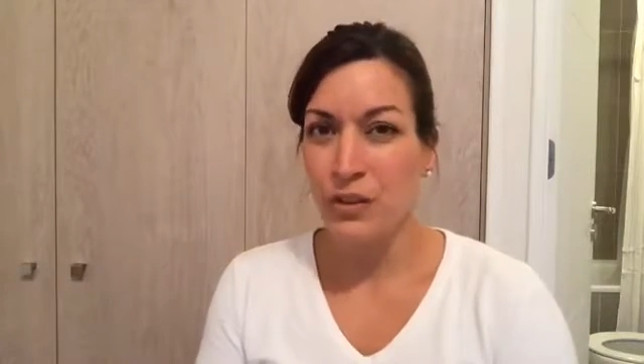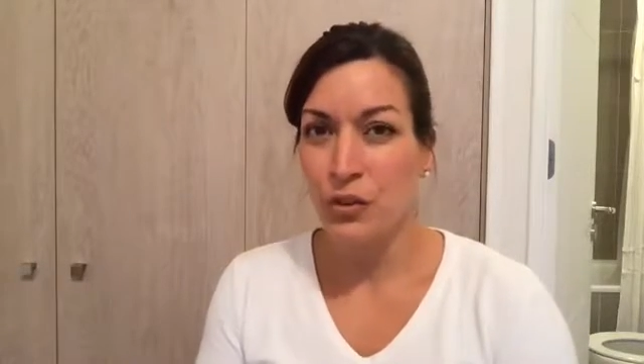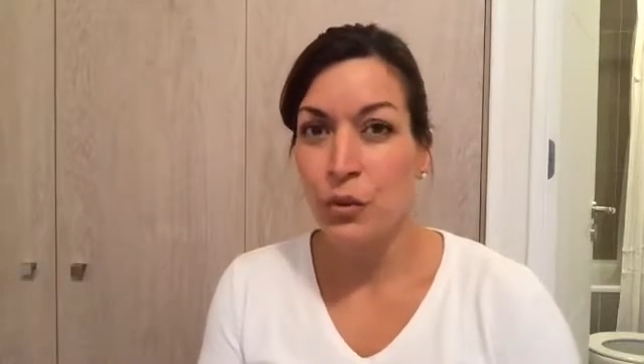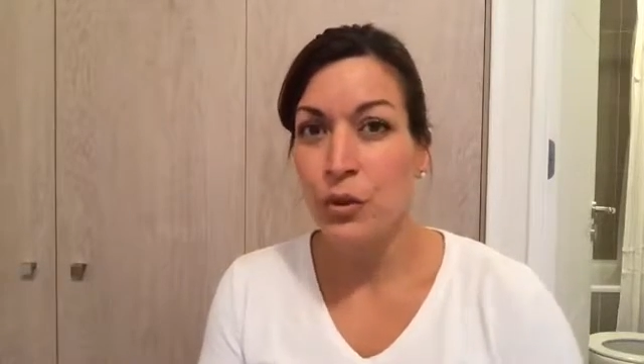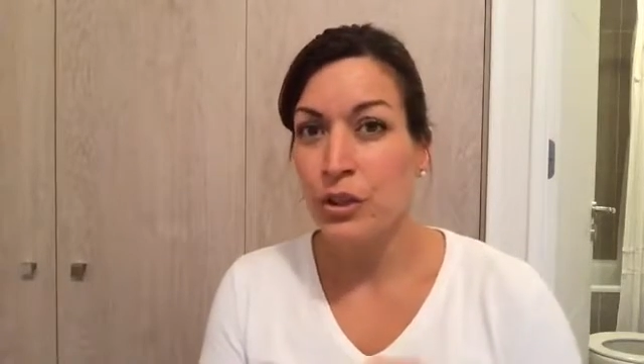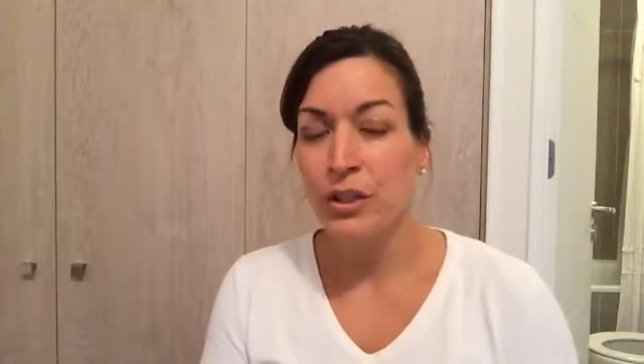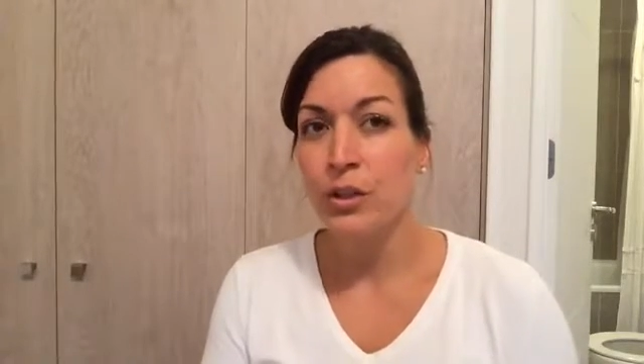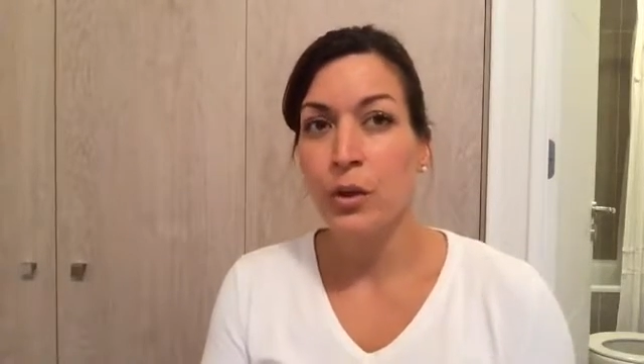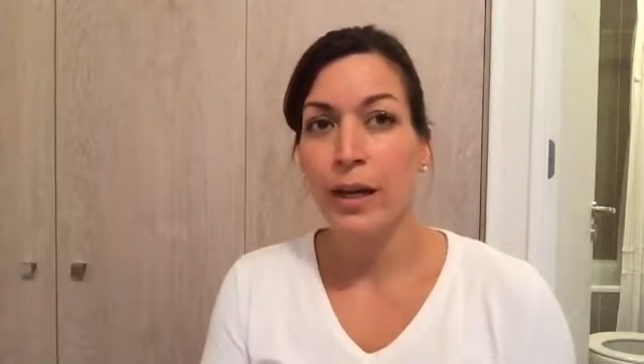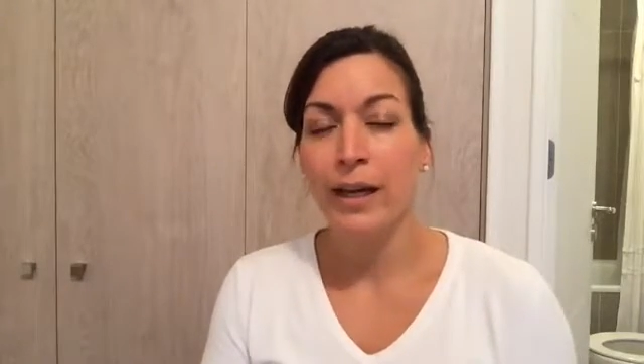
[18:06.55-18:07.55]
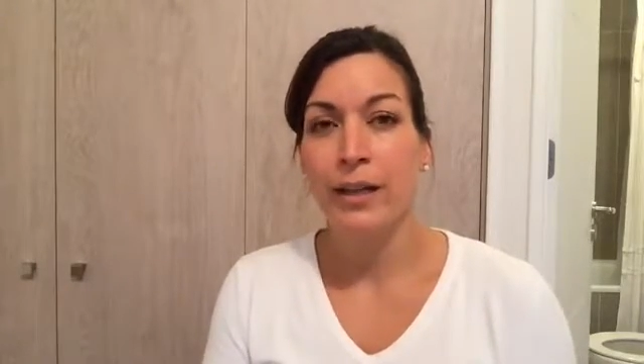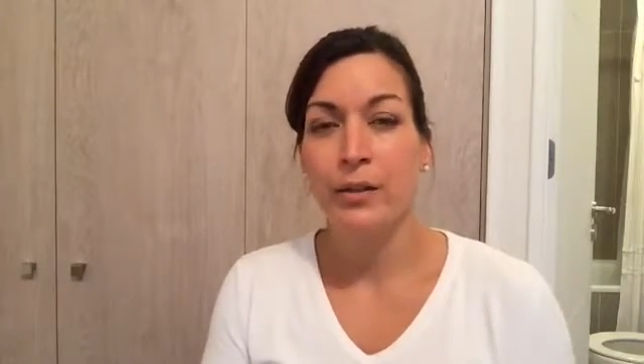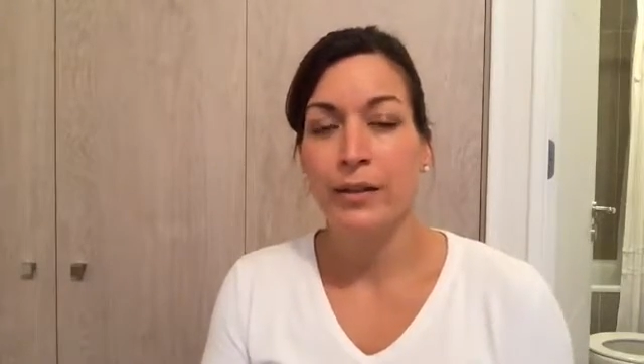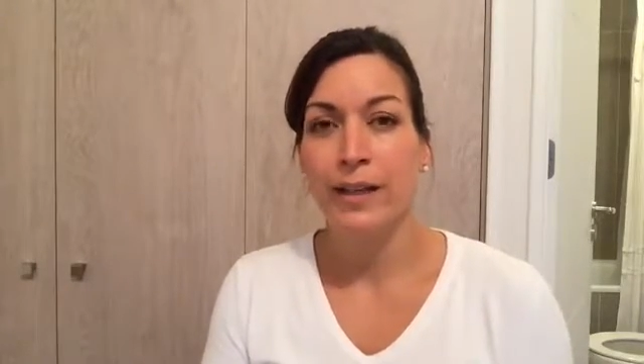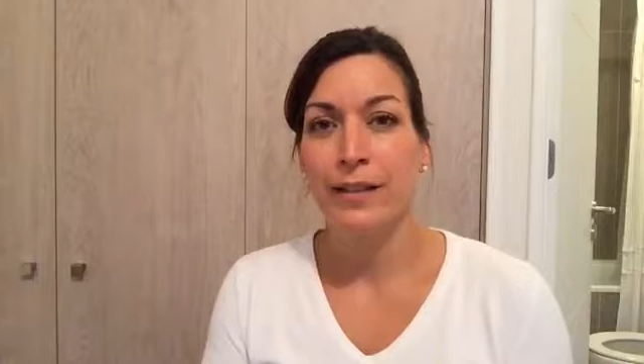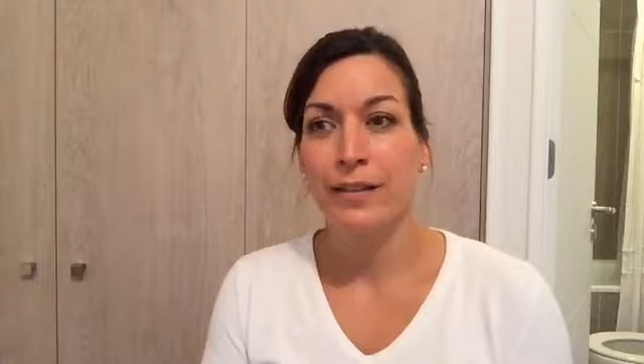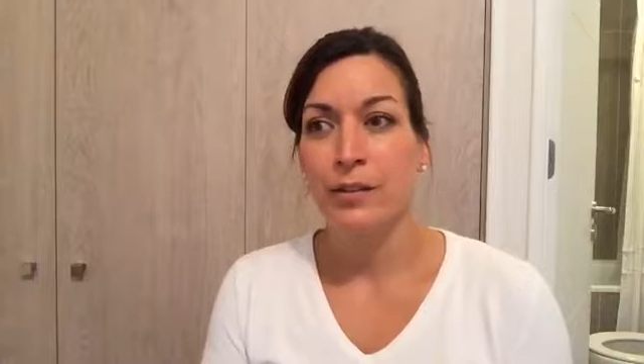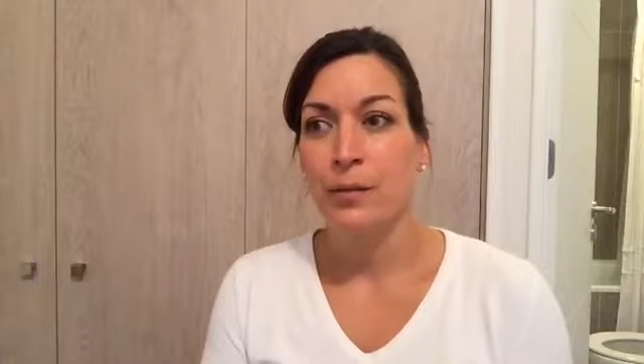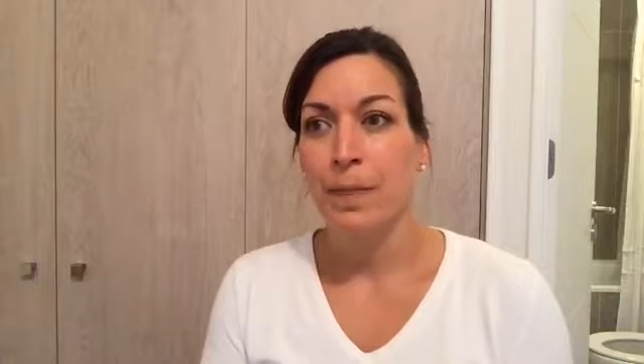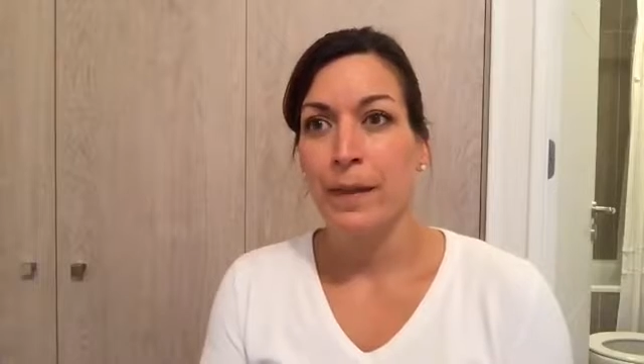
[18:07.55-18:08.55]
So you can go ahead and that,
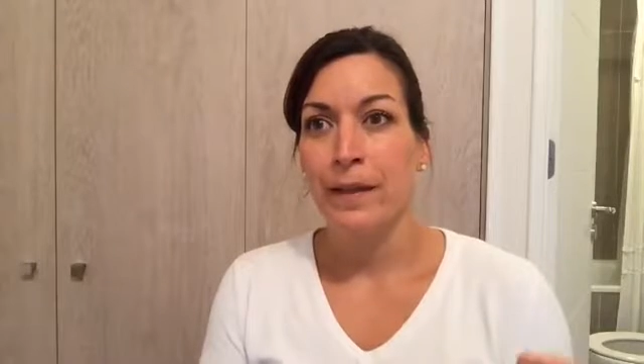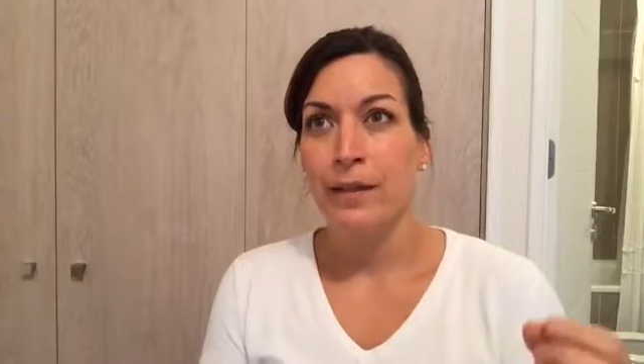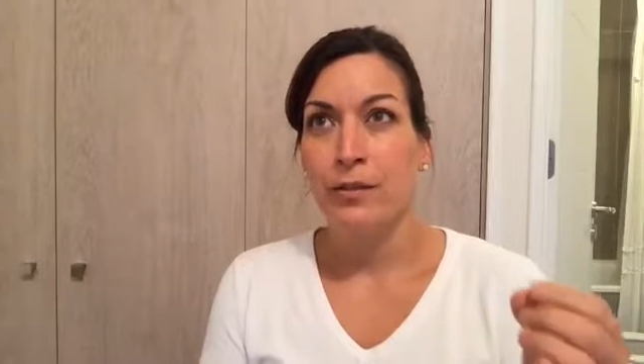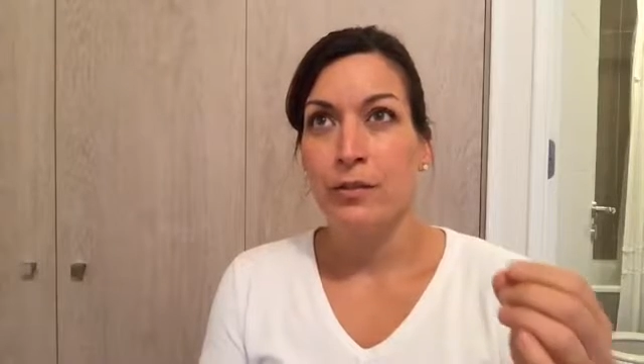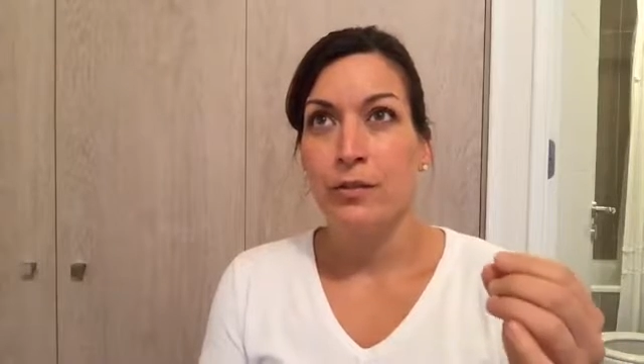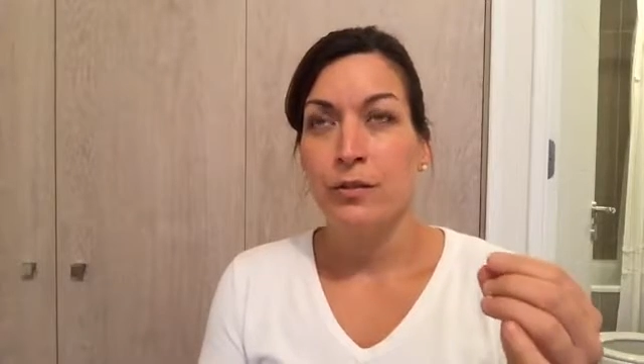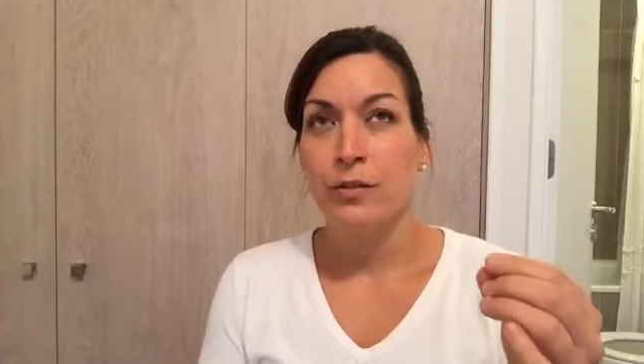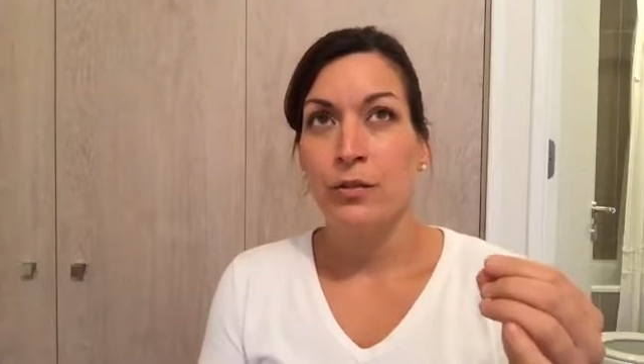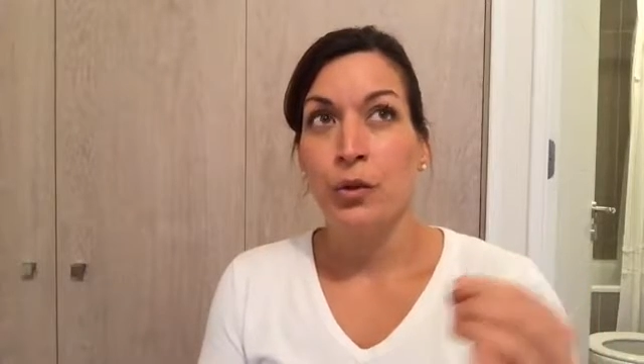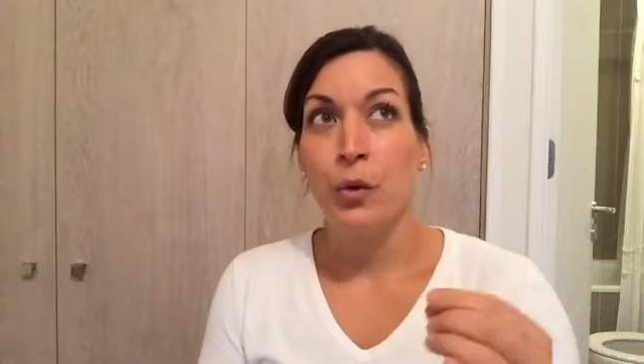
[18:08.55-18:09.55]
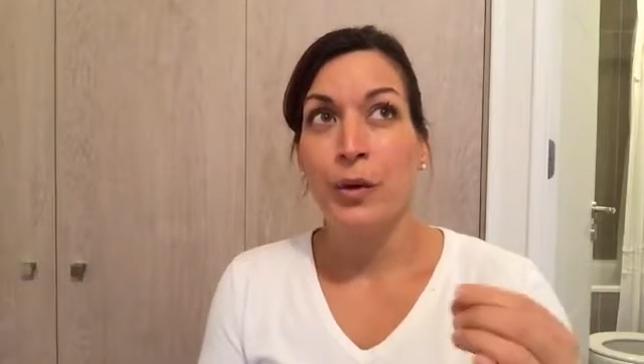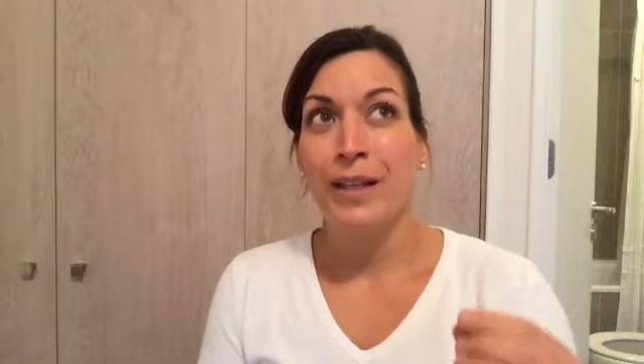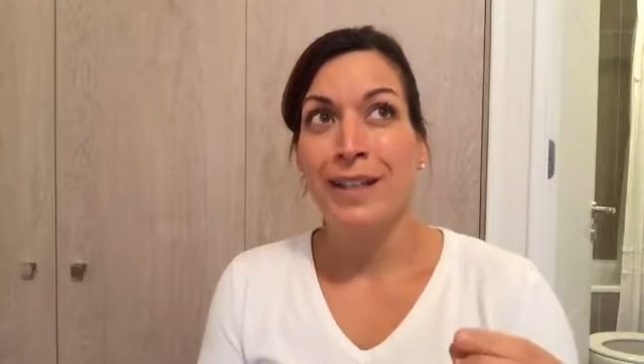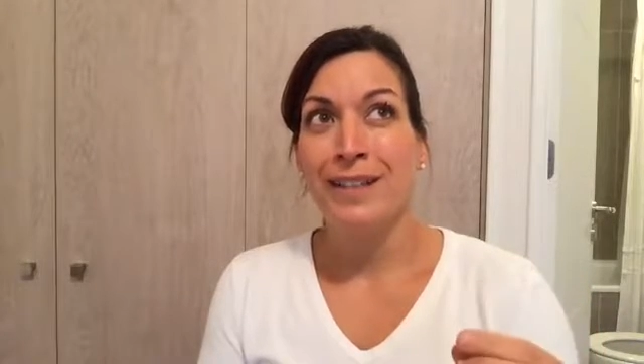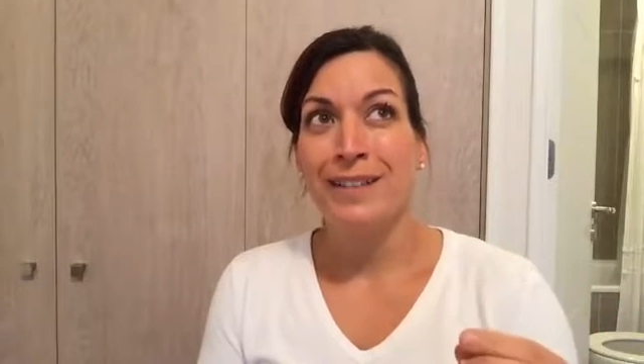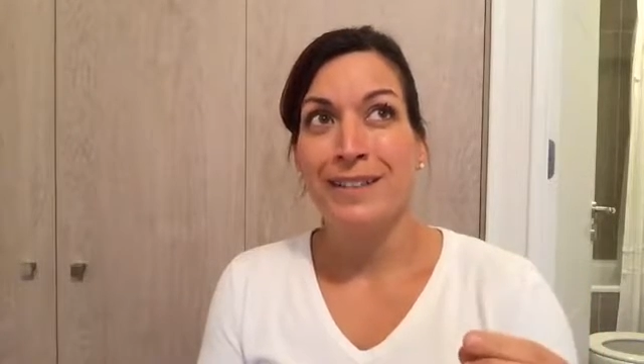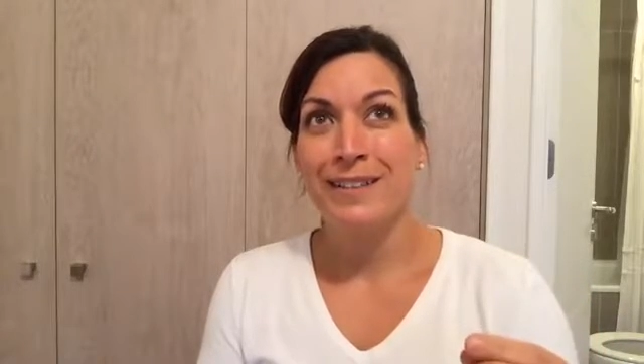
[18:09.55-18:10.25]
knowing